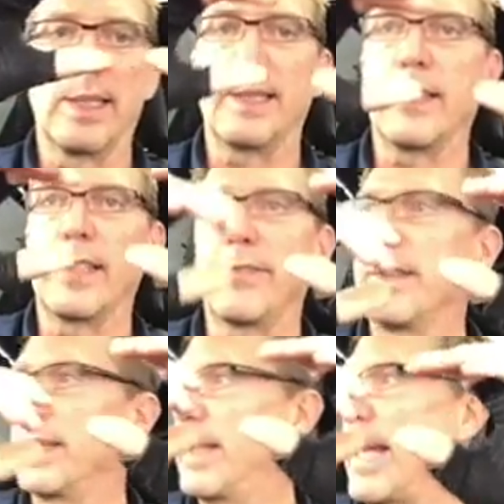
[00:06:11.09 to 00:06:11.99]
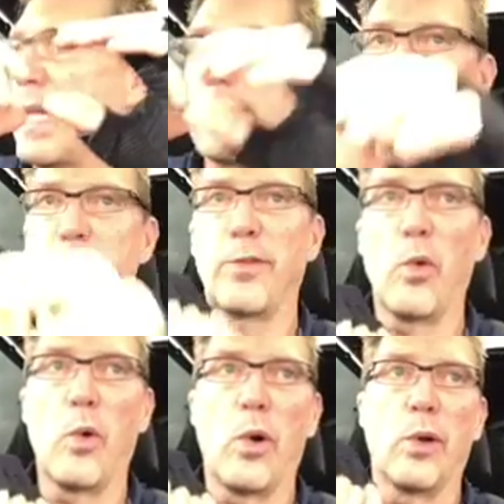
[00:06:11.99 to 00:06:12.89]
These are different things
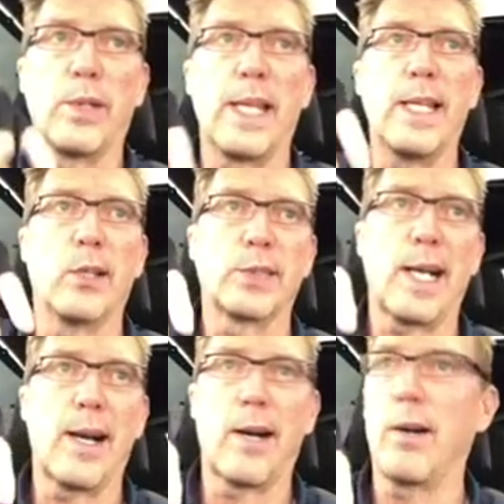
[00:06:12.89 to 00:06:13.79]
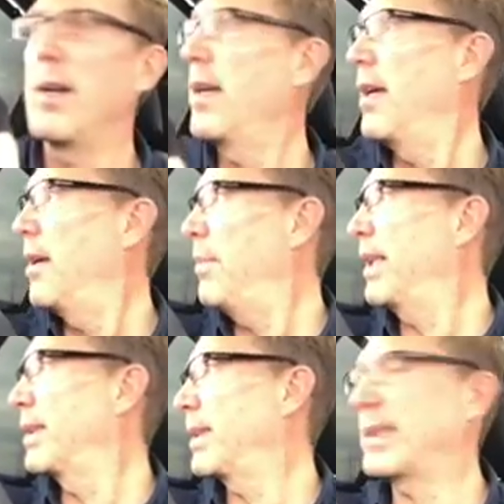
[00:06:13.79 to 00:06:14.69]
for the EOS R,
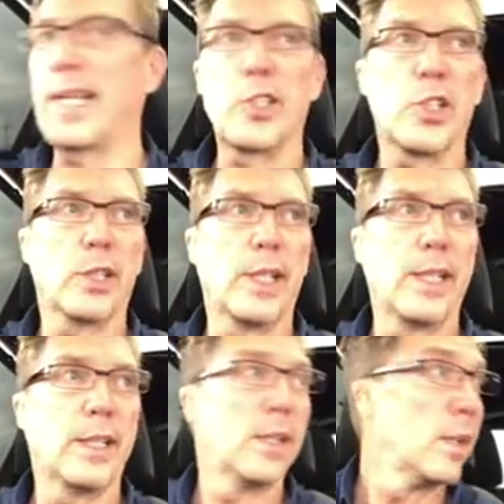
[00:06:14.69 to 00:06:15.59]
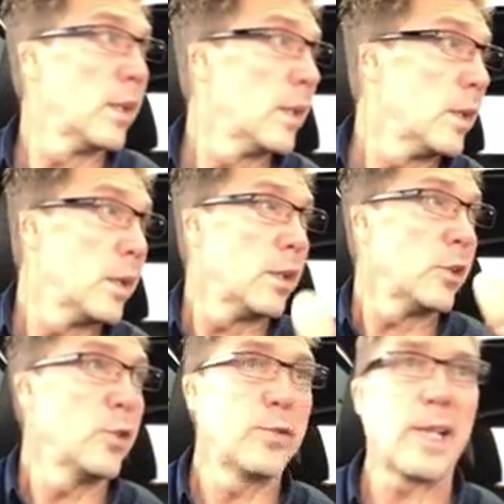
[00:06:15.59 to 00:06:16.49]
because essentially
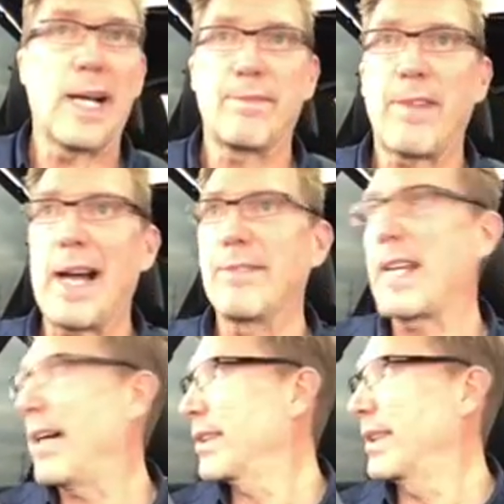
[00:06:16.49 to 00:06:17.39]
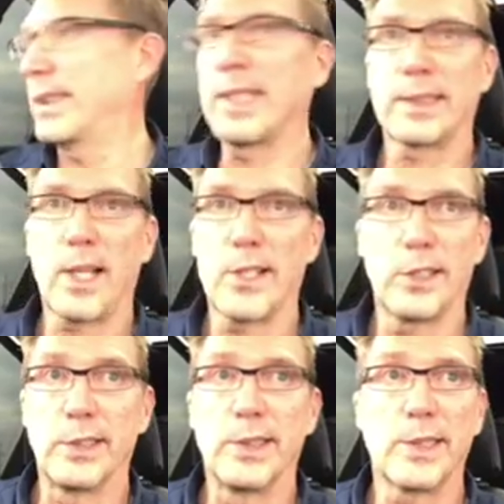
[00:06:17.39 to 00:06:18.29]
you've got
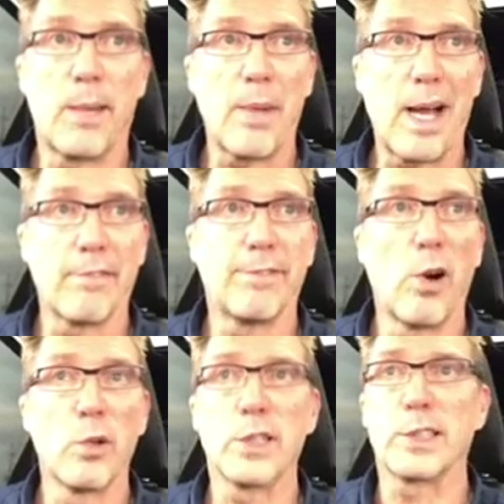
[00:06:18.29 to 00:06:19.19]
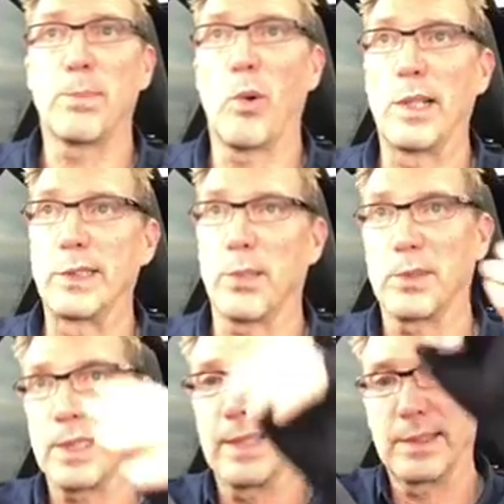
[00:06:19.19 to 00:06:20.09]
5,600 and some odd focus points,
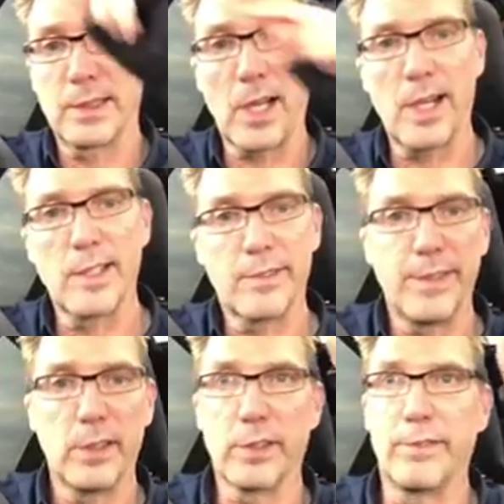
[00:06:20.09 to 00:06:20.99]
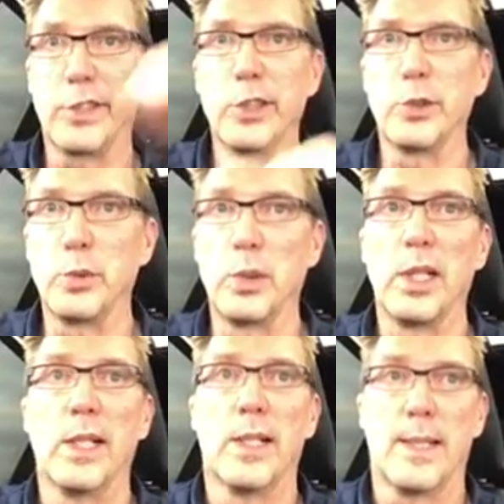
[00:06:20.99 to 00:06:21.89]
almost the entire field of view
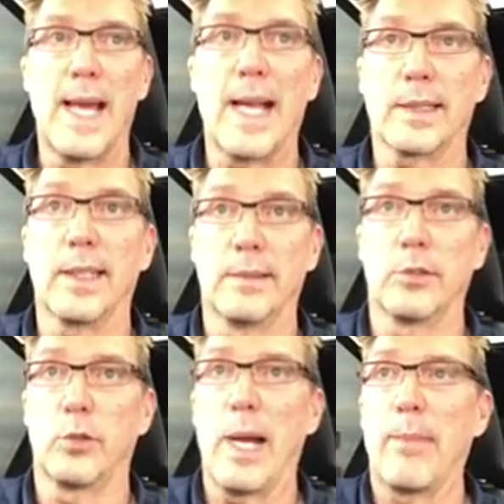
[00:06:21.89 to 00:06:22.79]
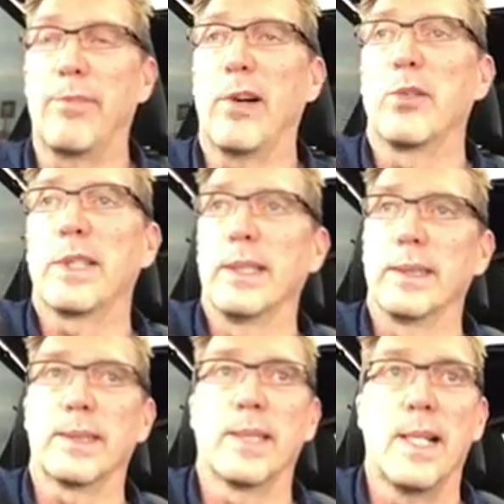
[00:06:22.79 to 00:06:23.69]
that can grab
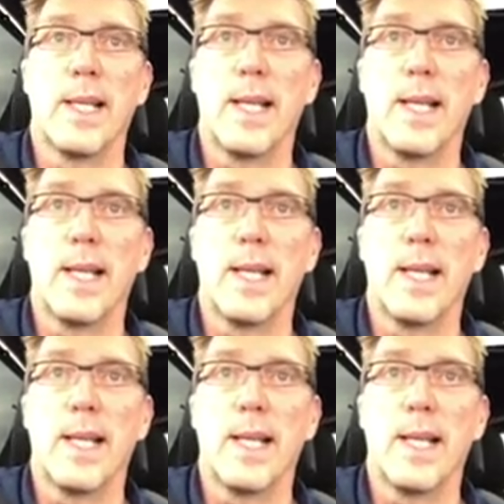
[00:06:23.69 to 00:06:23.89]
focus.